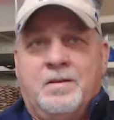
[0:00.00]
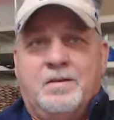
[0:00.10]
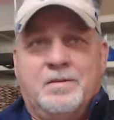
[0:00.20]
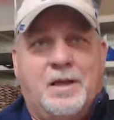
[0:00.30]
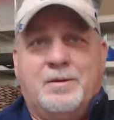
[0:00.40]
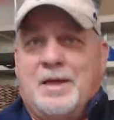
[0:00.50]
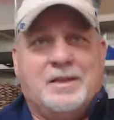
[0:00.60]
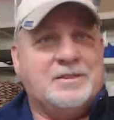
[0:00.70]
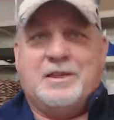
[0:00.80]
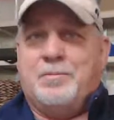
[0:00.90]
Because
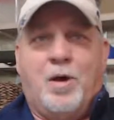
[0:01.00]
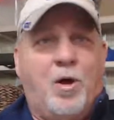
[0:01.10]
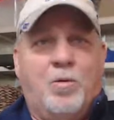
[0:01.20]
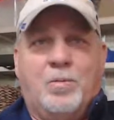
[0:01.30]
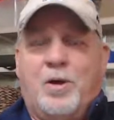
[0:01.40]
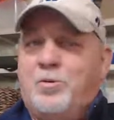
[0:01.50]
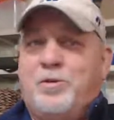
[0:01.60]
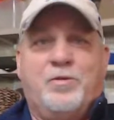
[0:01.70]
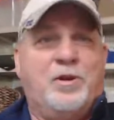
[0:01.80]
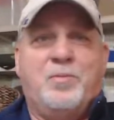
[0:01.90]
I'd send them home. I don't
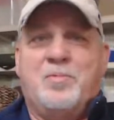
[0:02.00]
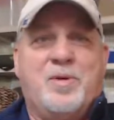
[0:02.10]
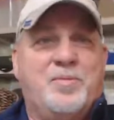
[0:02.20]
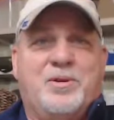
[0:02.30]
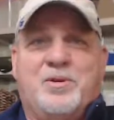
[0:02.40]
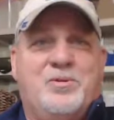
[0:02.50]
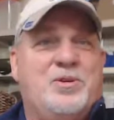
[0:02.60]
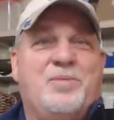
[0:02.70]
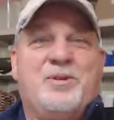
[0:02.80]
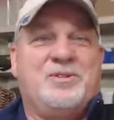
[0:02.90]
care if I'm a baby girl. You
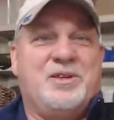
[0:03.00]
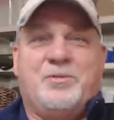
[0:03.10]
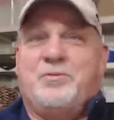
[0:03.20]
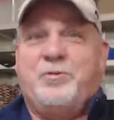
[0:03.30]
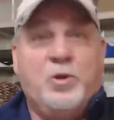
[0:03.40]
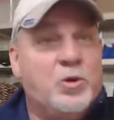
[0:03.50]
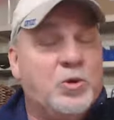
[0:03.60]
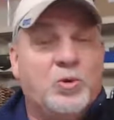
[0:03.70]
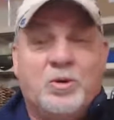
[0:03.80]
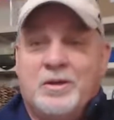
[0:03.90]
come in sick with
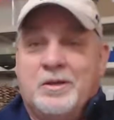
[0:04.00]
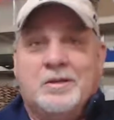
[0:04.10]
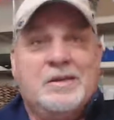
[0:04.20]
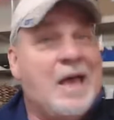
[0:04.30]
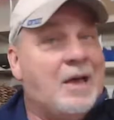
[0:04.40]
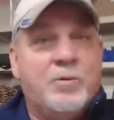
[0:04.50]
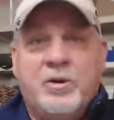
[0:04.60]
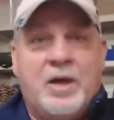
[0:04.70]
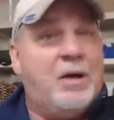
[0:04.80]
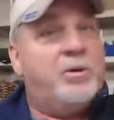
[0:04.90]
flu,
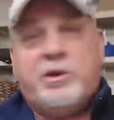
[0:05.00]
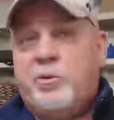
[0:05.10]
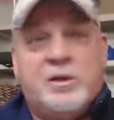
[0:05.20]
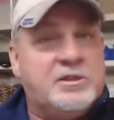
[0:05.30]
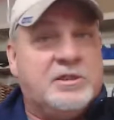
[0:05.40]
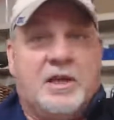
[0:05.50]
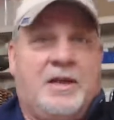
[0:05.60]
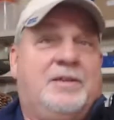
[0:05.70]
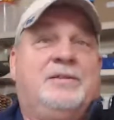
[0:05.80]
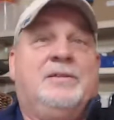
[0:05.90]
diarrhea, I don't care what you
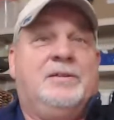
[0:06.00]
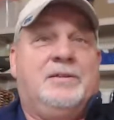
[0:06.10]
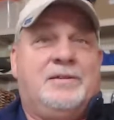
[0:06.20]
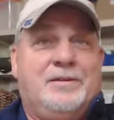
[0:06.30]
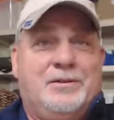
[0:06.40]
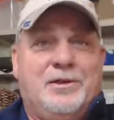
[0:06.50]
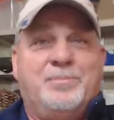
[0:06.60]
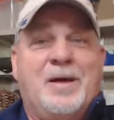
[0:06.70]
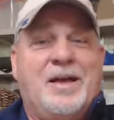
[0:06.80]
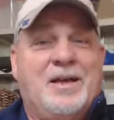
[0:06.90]
got. You come
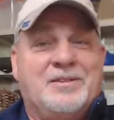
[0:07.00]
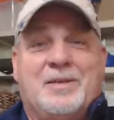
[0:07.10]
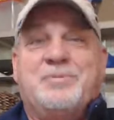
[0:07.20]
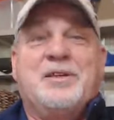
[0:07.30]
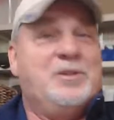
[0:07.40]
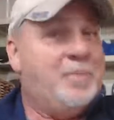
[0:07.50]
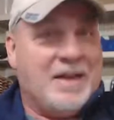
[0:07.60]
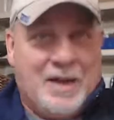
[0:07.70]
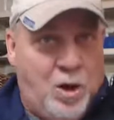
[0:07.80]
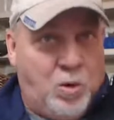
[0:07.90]
to my house, I'm sending you
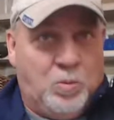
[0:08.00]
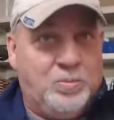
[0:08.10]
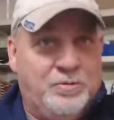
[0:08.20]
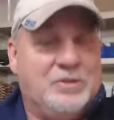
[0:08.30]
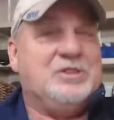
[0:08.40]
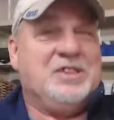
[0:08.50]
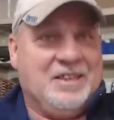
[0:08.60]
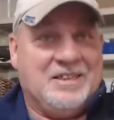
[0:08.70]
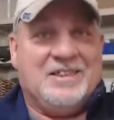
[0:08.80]
back home if you're sick.